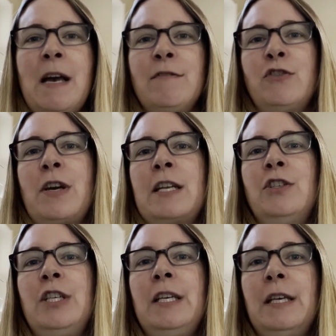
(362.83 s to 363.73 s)
payoff
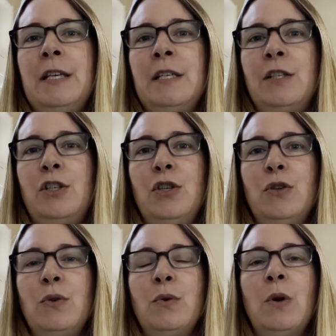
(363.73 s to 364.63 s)
strategy is
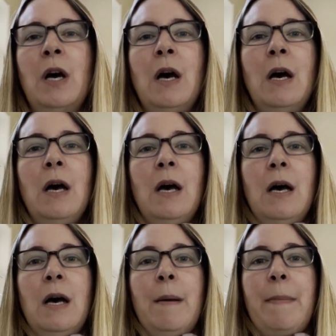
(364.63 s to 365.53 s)
to
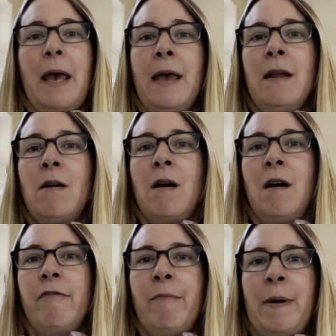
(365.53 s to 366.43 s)
pay it
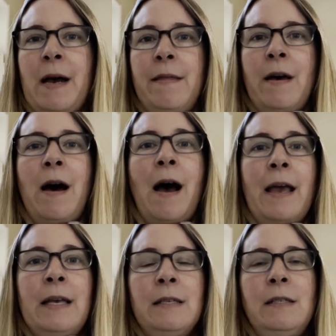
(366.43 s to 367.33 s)
off by the
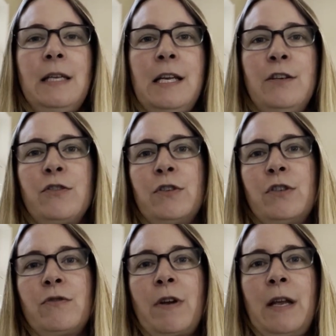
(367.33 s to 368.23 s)
highest
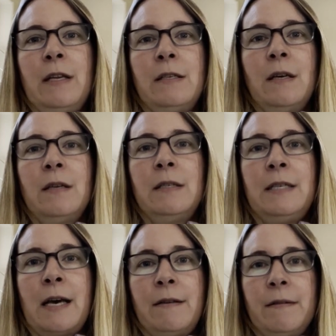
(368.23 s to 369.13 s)
interest rate
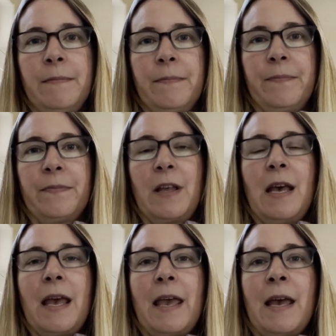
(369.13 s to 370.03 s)
debt.
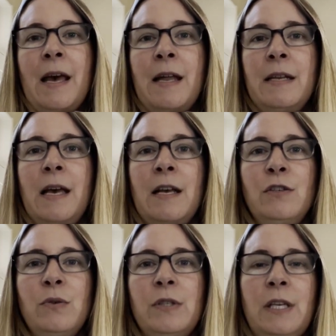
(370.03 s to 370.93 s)
And
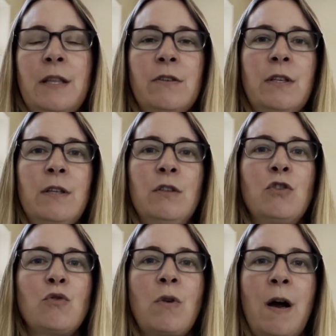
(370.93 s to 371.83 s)
as you'll see, there's a little
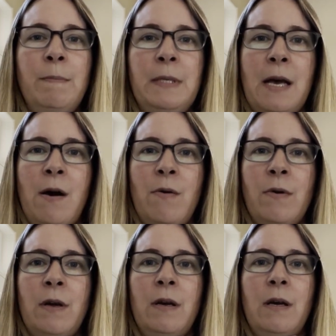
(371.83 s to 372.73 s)
drop
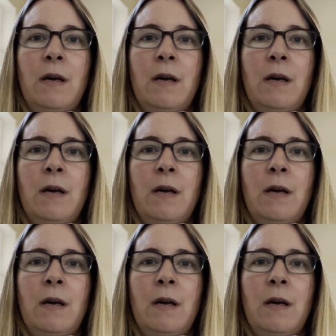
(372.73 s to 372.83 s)
down